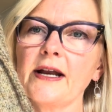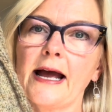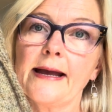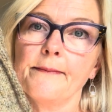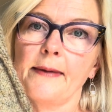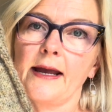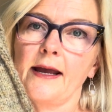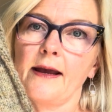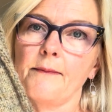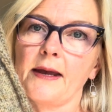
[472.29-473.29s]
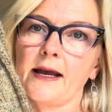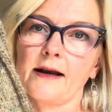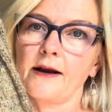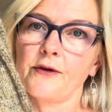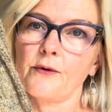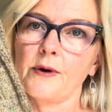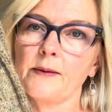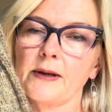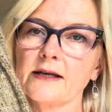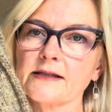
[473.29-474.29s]
I may make another one
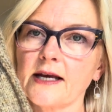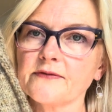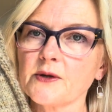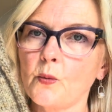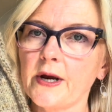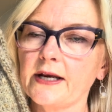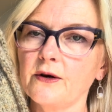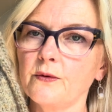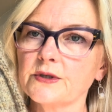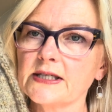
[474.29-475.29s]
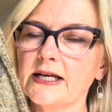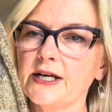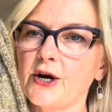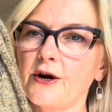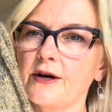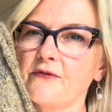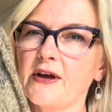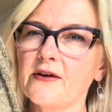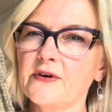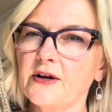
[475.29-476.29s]
because I have some white Nutiden yarn if I
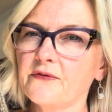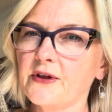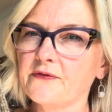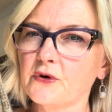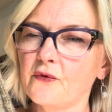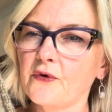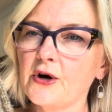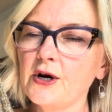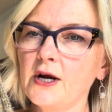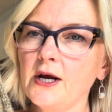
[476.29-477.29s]
have enough left over.